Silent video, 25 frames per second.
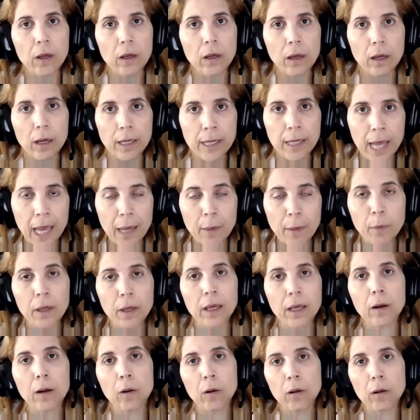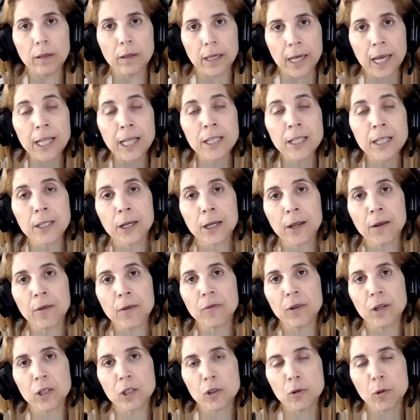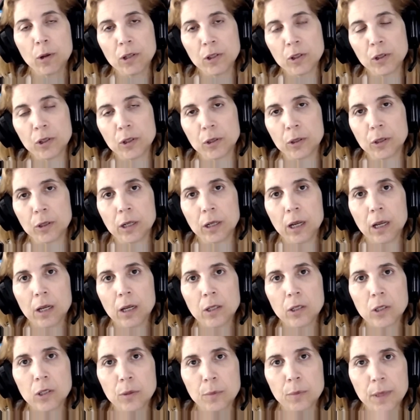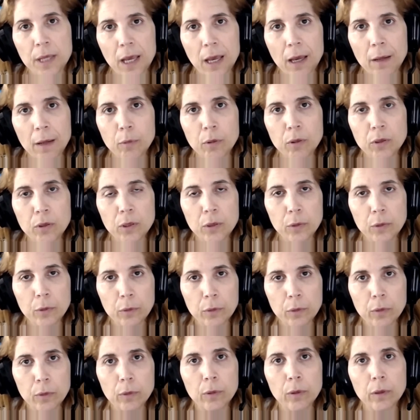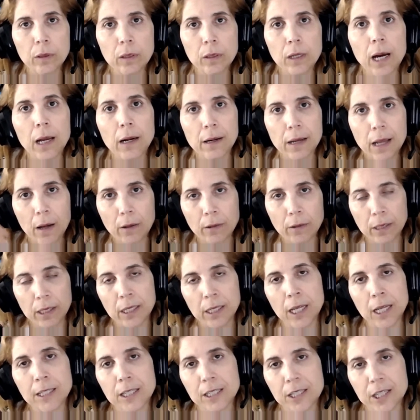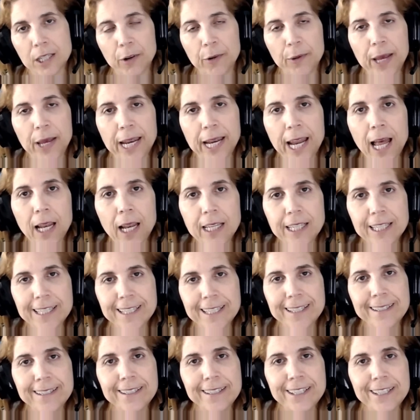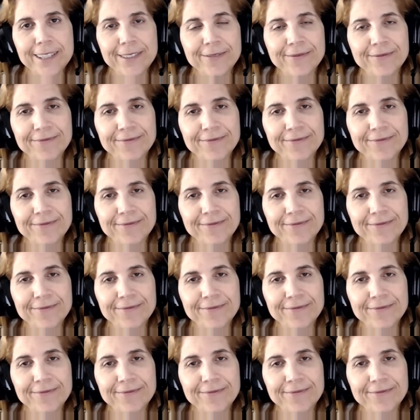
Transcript: enabling all the necessary infrastructure to be able to carry out the necessary analysis.